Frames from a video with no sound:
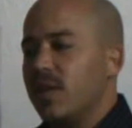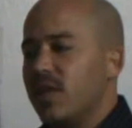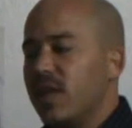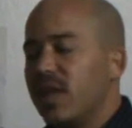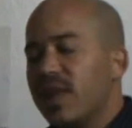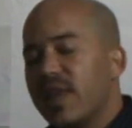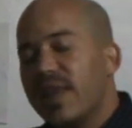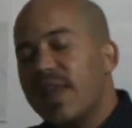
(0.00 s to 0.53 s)

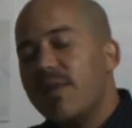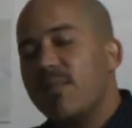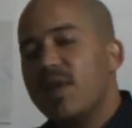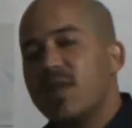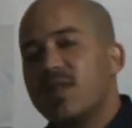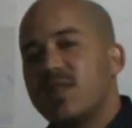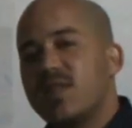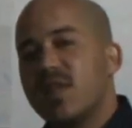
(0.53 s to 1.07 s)
the
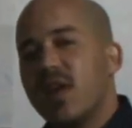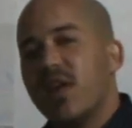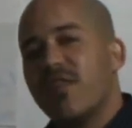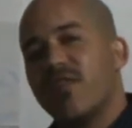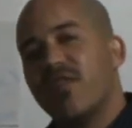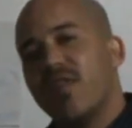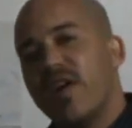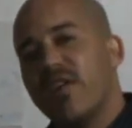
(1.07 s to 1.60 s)
limits
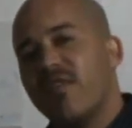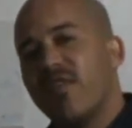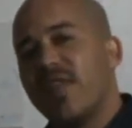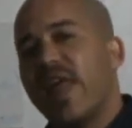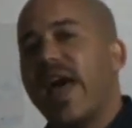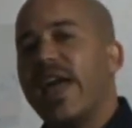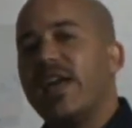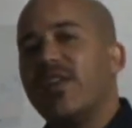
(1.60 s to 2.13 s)
of
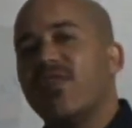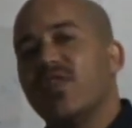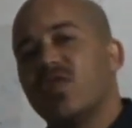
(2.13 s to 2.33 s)
life